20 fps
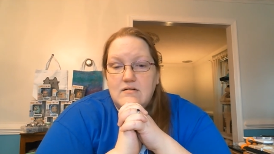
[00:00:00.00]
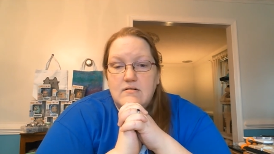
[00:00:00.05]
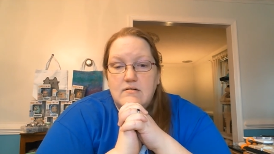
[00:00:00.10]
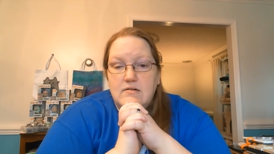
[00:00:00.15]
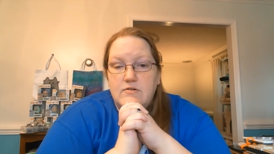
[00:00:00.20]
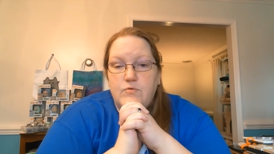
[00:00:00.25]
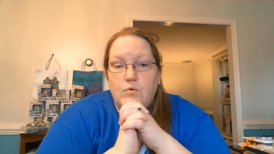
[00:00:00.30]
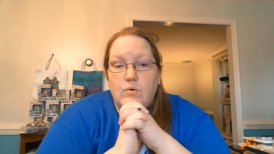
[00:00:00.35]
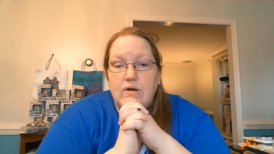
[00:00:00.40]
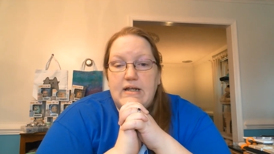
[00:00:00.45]

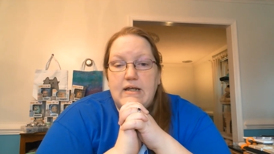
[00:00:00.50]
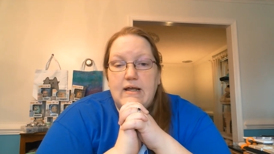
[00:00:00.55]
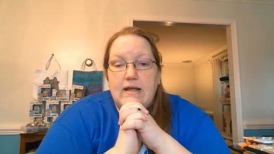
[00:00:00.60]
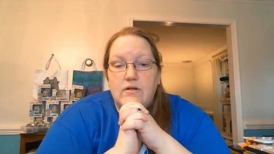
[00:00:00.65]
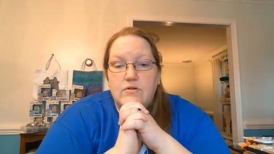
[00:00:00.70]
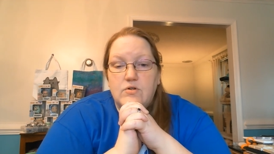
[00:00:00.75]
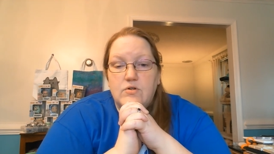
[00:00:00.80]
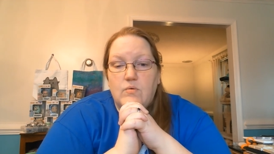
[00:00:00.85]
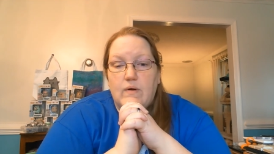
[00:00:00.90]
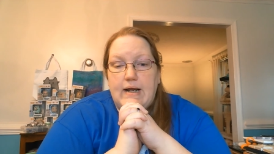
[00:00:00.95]
40
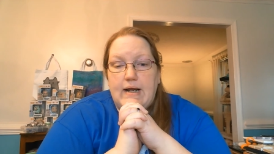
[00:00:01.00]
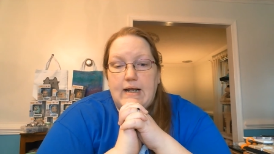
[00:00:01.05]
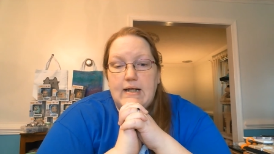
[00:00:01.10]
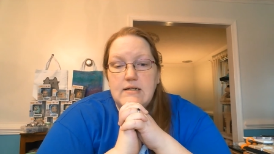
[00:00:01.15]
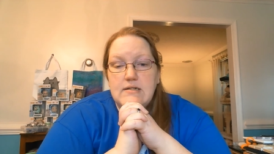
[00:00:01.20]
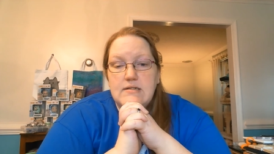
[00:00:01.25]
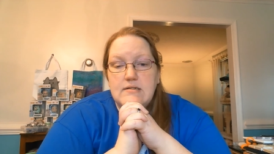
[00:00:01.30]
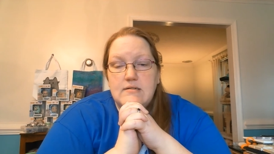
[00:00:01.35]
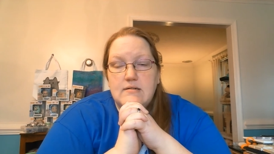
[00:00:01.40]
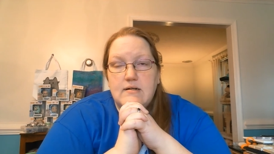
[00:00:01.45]
count
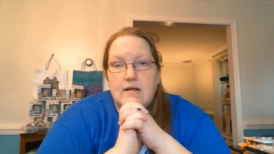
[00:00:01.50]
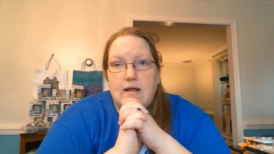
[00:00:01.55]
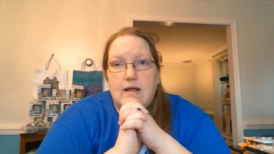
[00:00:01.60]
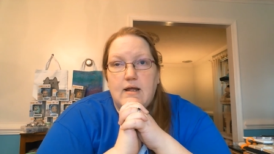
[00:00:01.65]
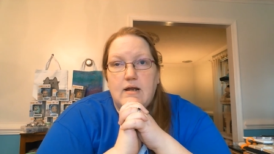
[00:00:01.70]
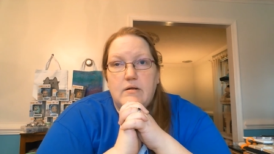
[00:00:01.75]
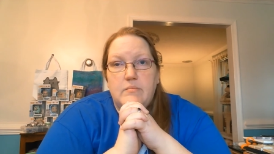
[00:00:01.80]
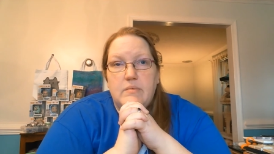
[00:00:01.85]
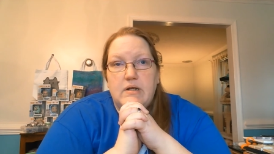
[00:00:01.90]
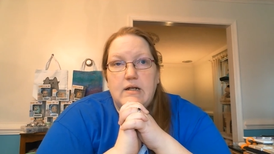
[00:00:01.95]
granite
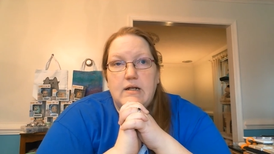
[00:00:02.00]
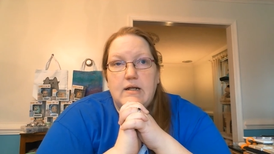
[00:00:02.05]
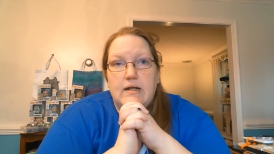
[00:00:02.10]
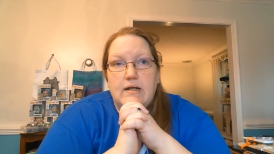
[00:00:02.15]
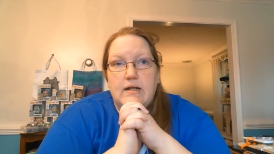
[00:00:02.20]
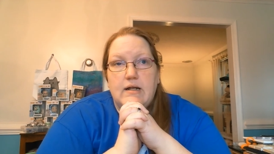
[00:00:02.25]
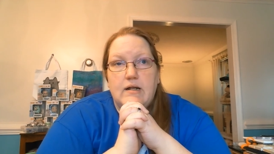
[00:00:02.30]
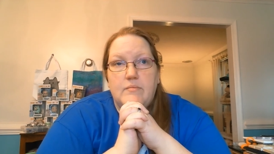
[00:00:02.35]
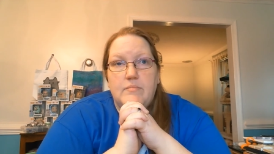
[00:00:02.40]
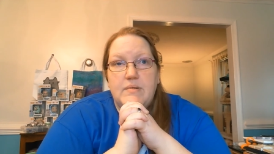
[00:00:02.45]
and I'm getting
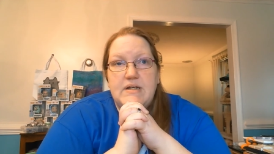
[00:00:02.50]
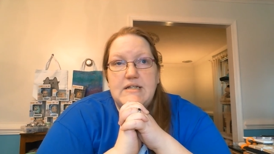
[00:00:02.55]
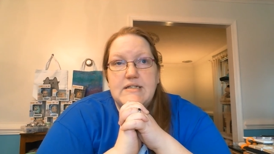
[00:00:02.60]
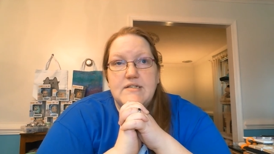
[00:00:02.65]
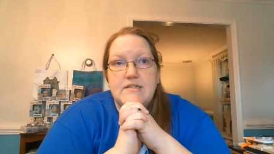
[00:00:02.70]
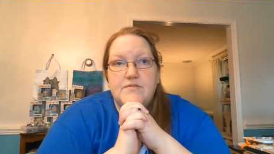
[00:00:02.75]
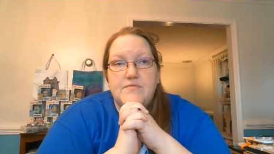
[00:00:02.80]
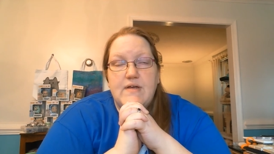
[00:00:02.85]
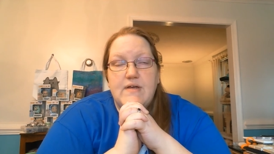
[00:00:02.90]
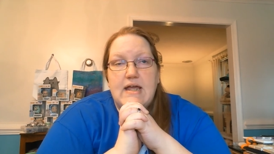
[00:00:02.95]
a piece
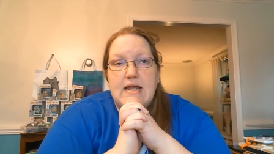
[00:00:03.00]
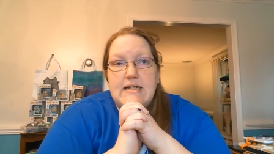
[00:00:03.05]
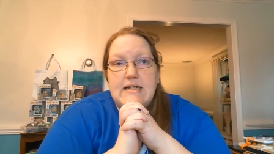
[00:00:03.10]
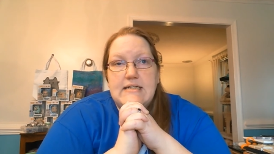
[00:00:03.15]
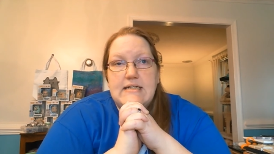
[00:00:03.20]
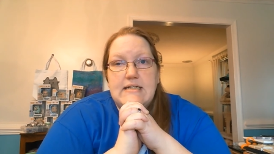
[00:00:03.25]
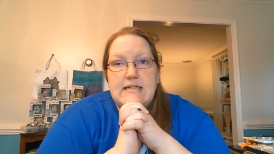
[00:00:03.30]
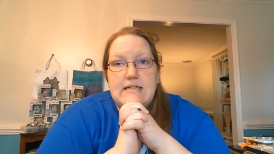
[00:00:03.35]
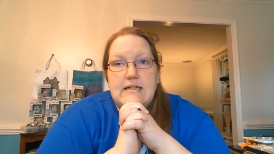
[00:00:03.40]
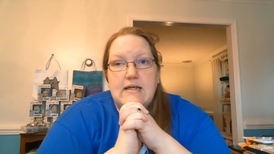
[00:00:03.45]
of
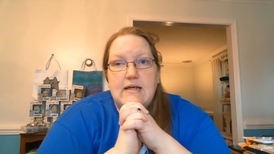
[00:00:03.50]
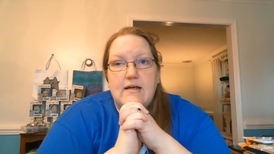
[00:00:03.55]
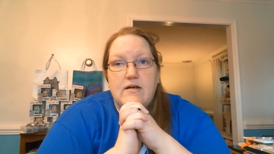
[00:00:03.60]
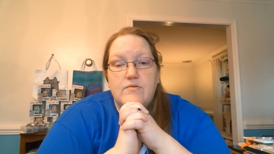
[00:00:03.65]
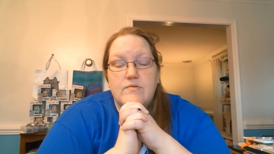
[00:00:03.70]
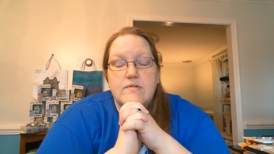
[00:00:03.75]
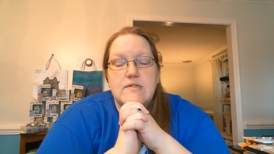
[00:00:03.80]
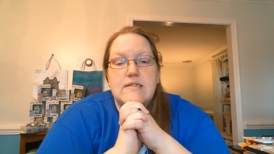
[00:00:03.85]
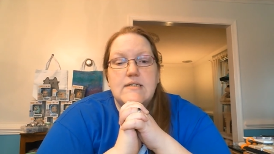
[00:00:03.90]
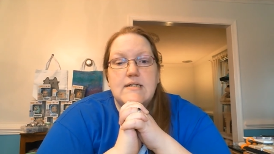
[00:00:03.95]
18
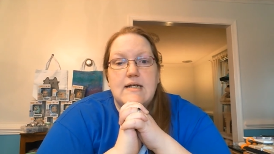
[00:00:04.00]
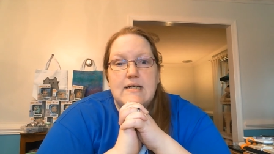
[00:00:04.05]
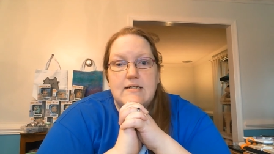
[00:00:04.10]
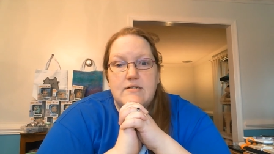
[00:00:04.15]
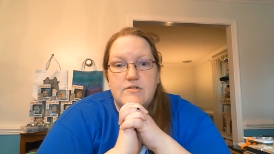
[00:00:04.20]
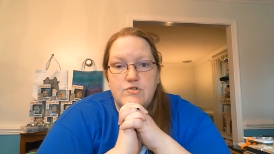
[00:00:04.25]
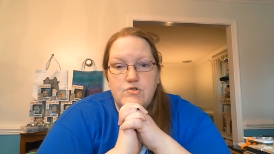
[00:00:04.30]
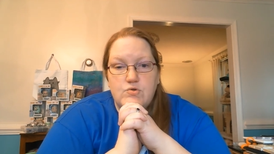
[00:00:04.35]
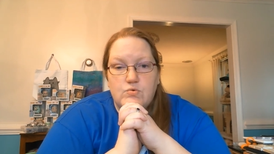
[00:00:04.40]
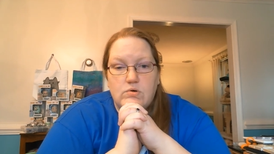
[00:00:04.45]
count
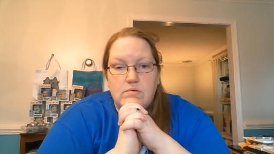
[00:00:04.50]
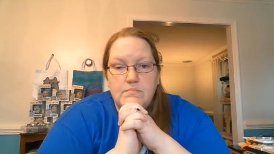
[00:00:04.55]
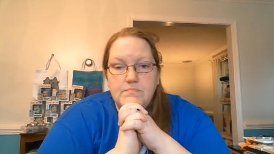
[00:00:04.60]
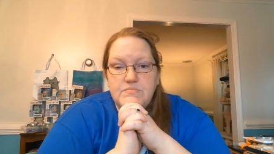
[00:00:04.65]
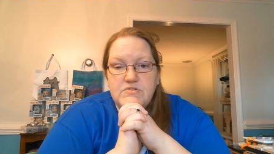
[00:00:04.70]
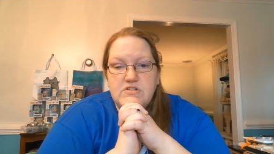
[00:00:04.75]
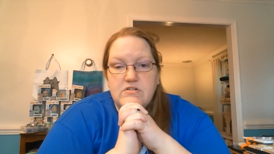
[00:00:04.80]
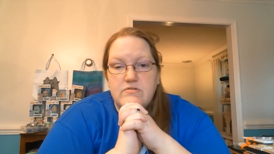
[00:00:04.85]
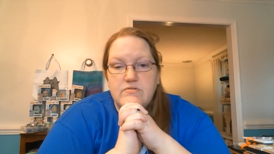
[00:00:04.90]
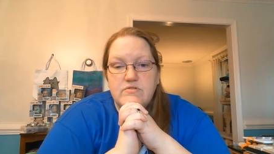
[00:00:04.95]
sandstorm.
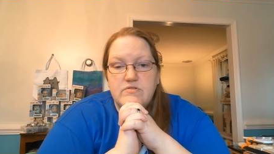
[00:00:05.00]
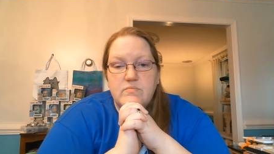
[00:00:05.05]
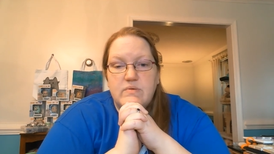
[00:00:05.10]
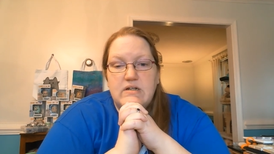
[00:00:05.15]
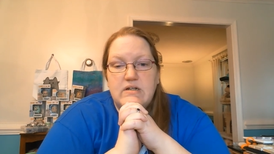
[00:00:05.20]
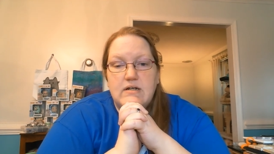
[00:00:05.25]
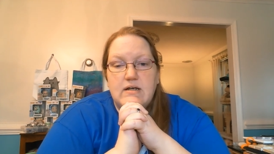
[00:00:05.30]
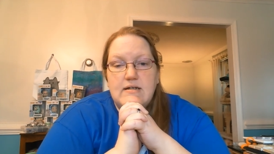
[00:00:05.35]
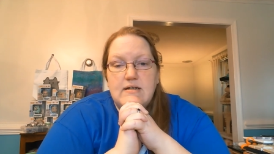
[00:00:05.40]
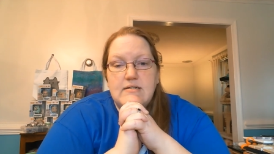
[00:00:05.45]
So those will be
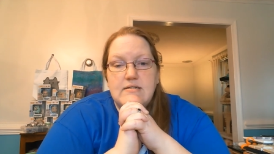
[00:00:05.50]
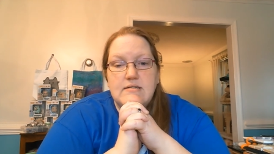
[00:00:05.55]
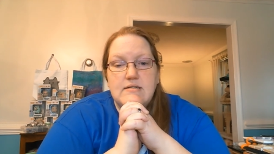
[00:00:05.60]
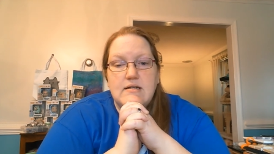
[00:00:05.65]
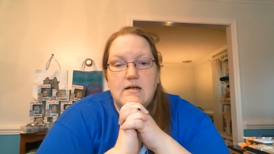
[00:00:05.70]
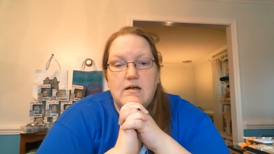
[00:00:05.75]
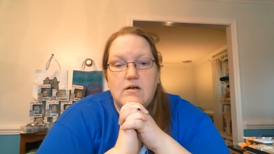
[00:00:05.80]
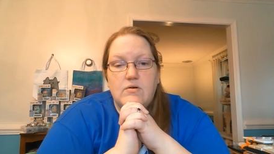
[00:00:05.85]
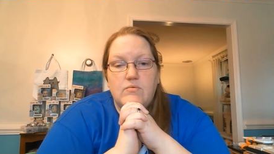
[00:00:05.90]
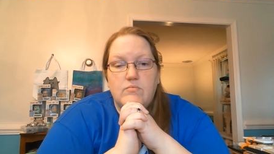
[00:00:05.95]
nice,
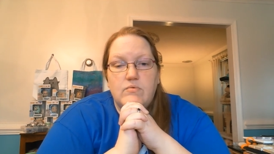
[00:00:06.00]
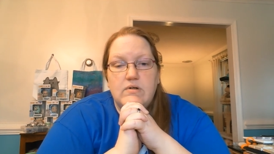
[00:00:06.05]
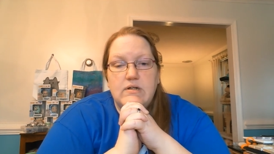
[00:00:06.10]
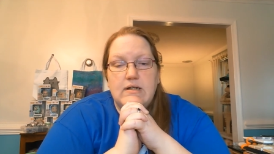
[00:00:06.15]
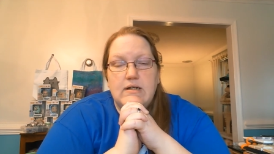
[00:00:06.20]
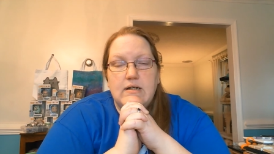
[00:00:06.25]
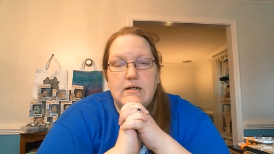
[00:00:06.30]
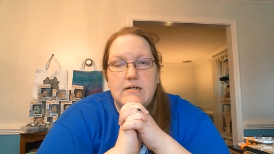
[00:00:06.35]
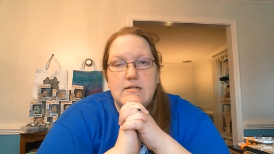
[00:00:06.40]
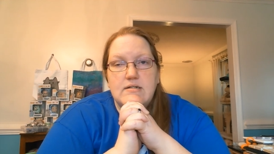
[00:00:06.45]
uh, really
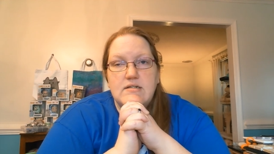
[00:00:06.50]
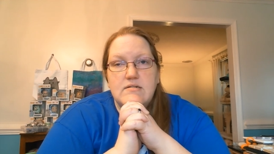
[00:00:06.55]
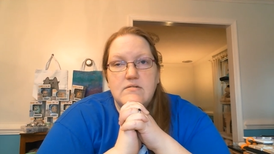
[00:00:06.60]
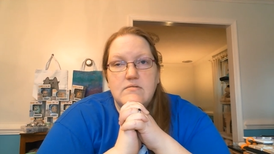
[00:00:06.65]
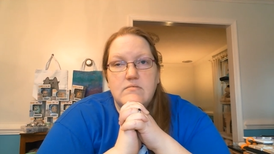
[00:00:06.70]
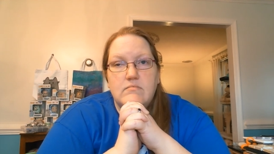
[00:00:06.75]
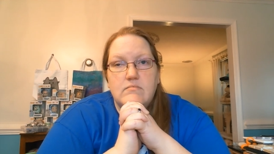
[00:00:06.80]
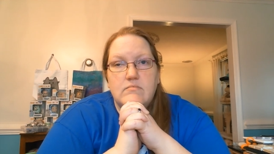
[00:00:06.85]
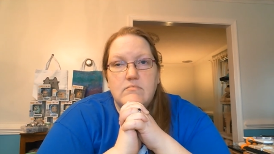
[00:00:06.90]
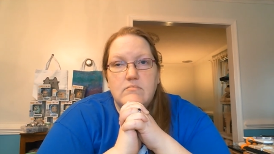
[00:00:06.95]
nice
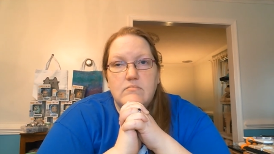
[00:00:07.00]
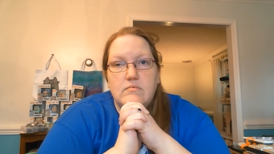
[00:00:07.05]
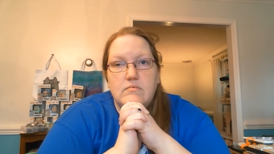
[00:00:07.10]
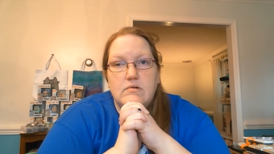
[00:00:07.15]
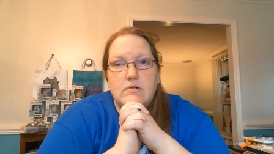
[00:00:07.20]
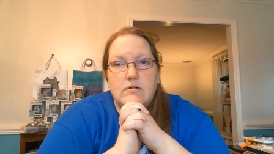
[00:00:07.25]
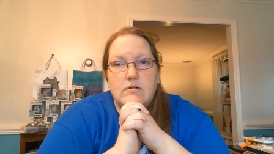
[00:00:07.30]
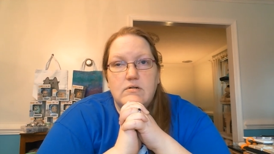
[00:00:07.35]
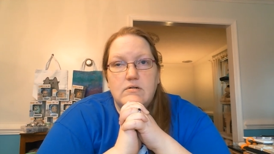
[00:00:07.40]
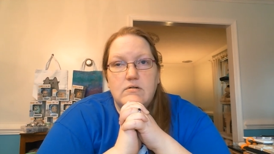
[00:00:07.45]

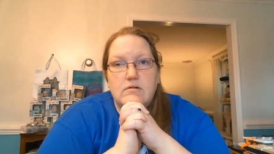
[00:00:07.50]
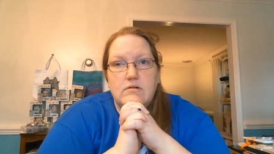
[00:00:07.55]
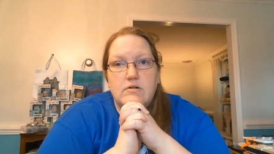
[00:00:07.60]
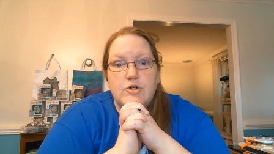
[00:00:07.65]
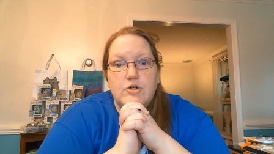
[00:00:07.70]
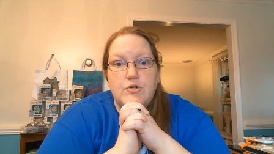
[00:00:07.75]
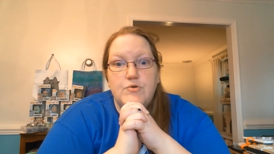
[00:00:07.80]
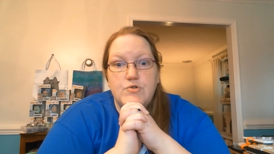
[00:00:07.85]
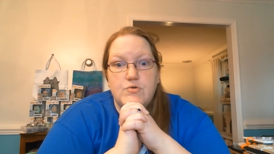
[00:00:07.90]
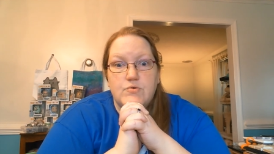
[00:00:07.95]

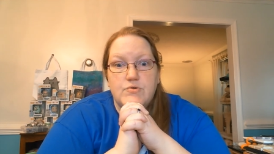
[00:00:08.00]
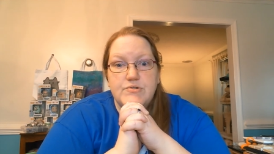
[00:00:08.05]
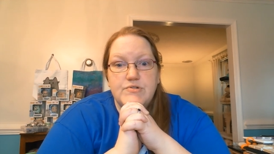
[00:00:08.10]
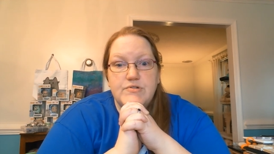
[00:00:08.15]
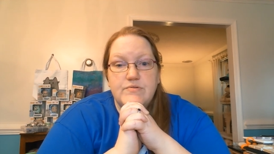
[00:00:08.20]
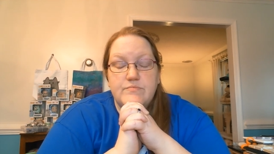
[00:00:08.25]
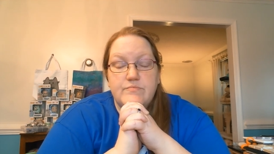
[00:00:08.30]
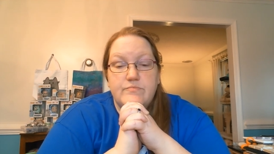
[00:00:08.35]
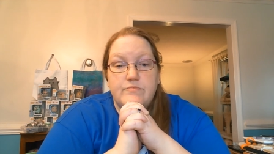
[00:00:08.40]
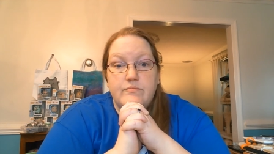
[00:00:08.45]

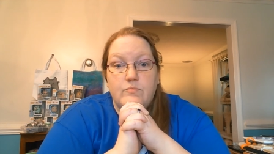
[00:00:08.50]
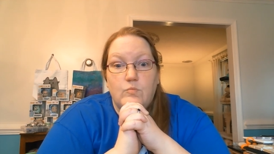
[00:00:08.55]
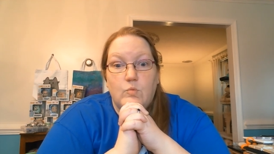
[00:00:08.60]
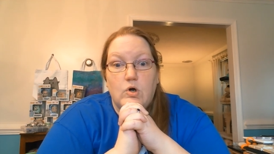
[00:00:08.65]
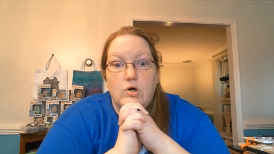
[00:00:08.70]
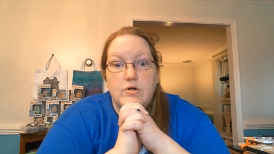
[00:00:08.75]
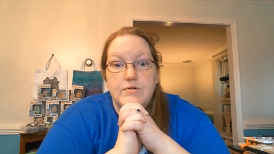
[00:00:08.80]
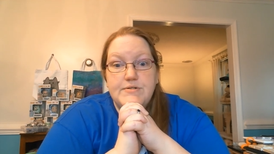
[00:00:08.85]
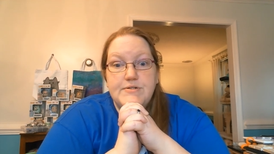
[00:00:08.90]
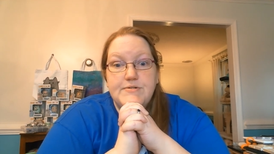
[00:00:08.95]
neutrals,
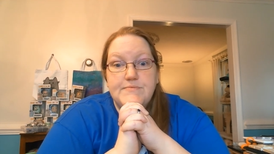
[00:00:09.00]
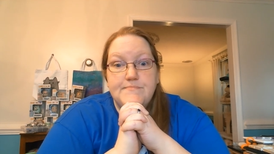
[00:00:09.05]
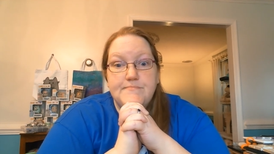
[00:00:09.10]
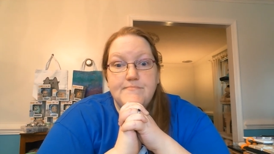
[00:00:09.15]
words